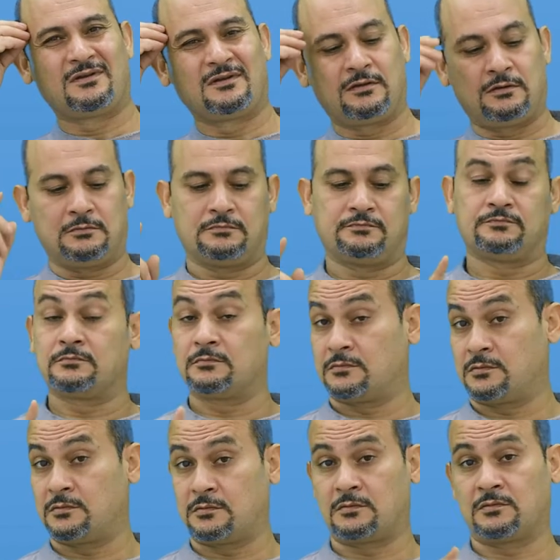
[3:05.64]
to guess.
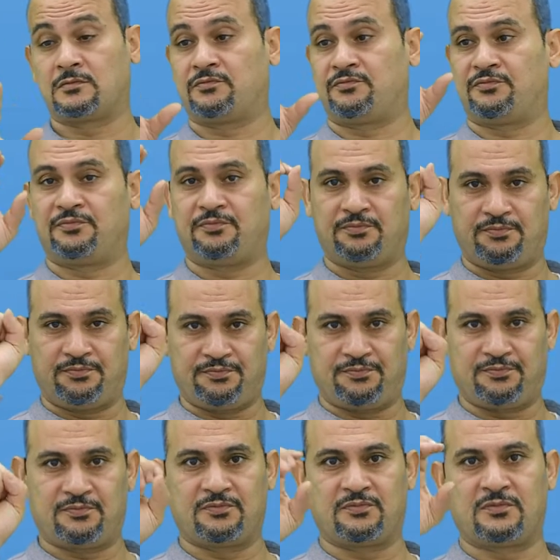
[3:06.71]
So he's
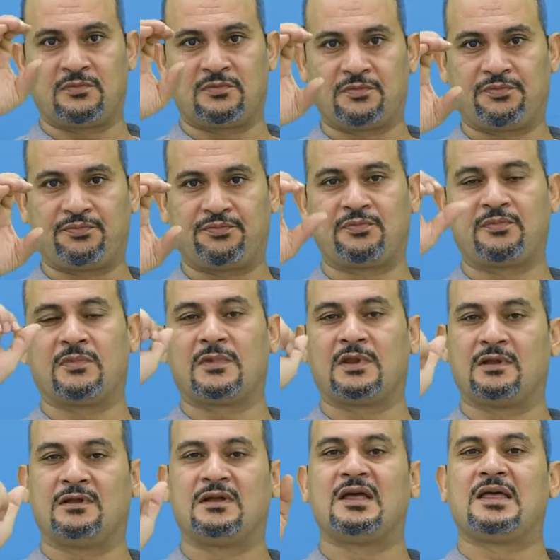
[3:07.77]
relaxed, reading a
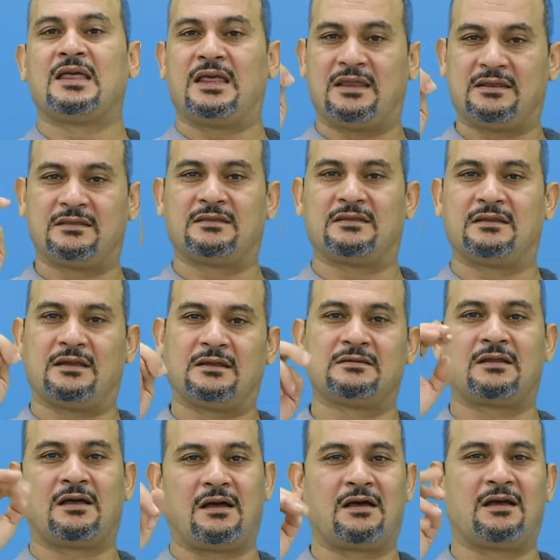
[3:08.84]
book,
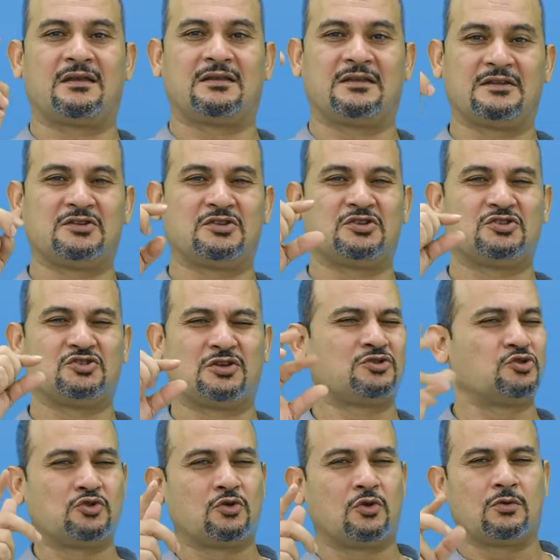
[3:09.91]
chilled, sit
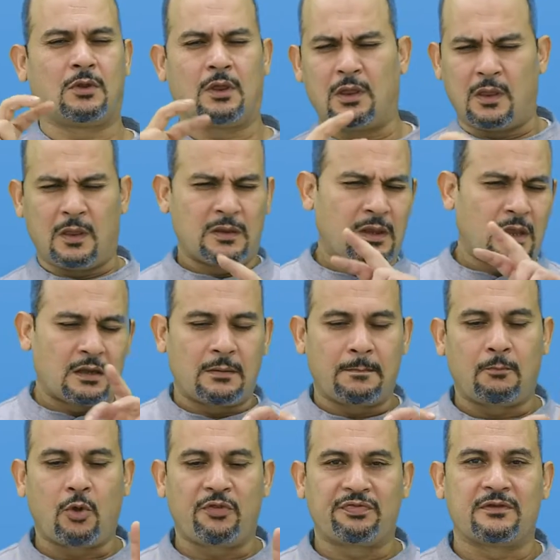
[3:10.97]
him, lay back,
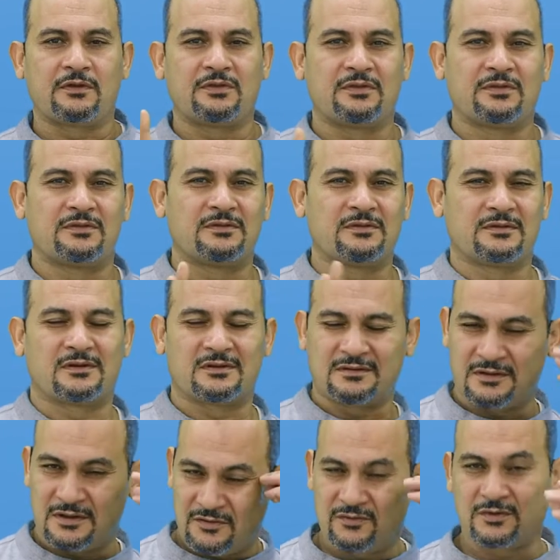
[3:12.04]
and so on. So
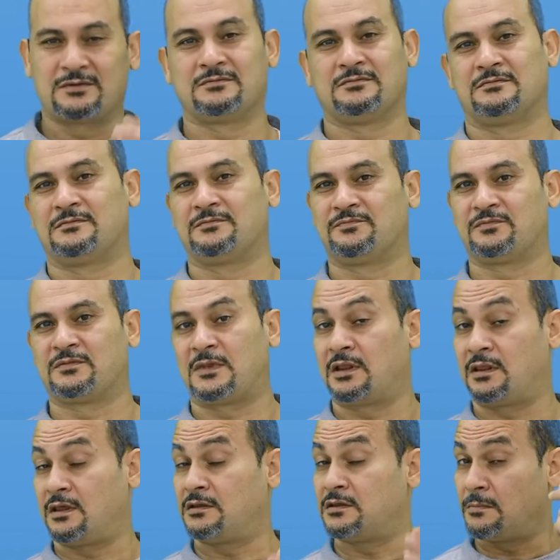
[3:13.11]
what does it represent?